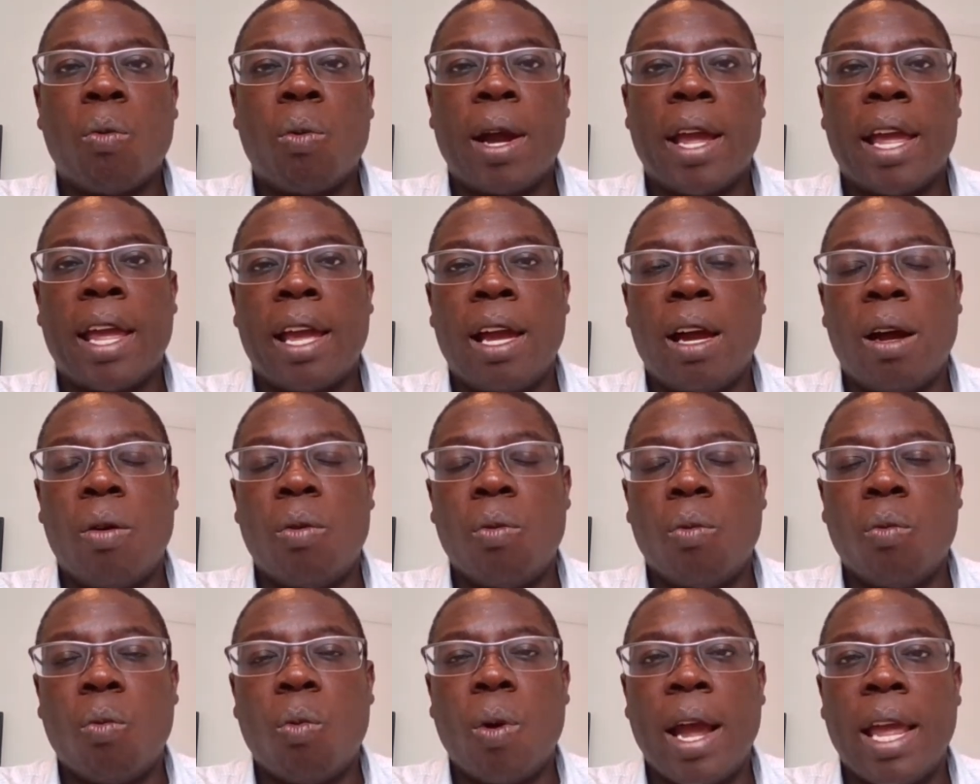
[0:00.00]
where,
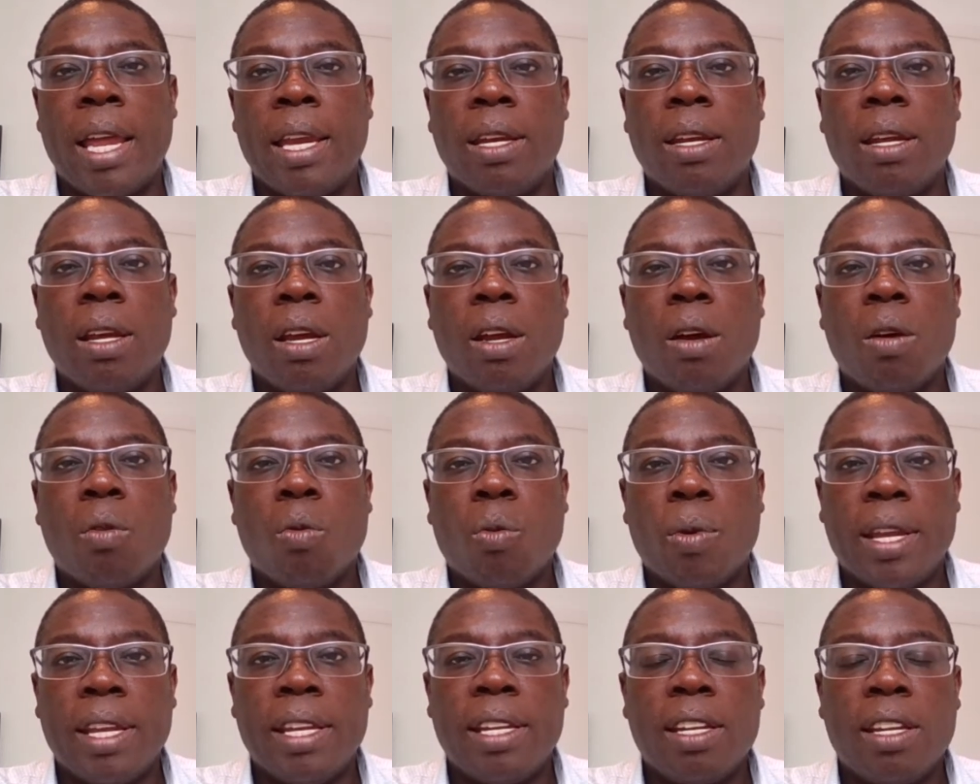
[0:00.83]
and when
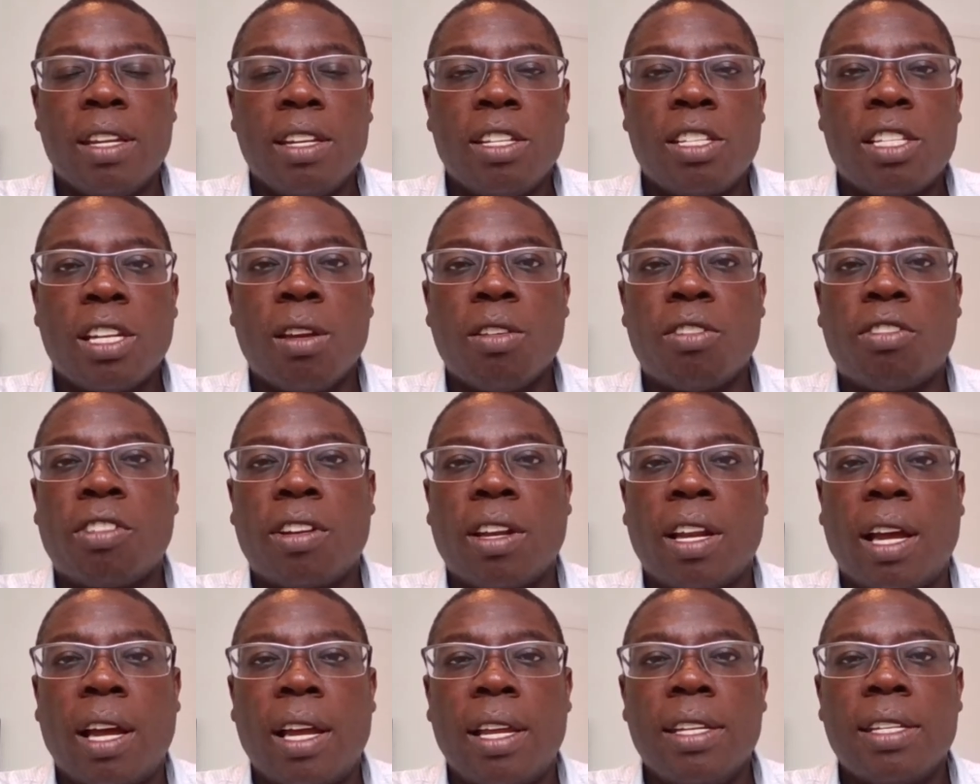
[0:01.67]
we
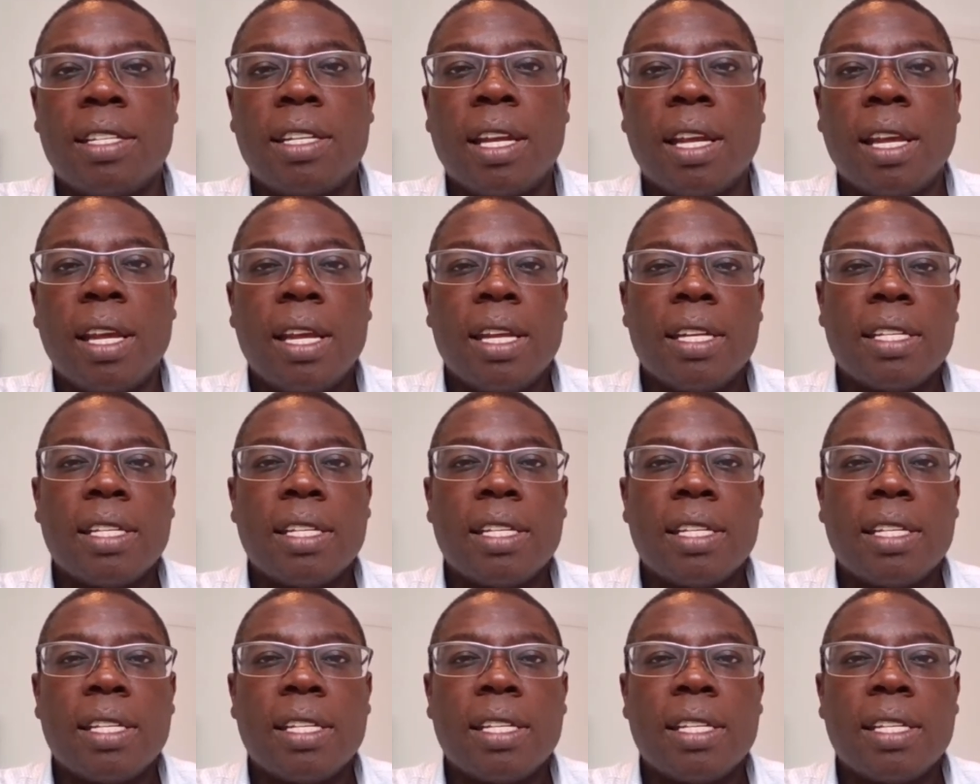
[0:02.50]
socialize.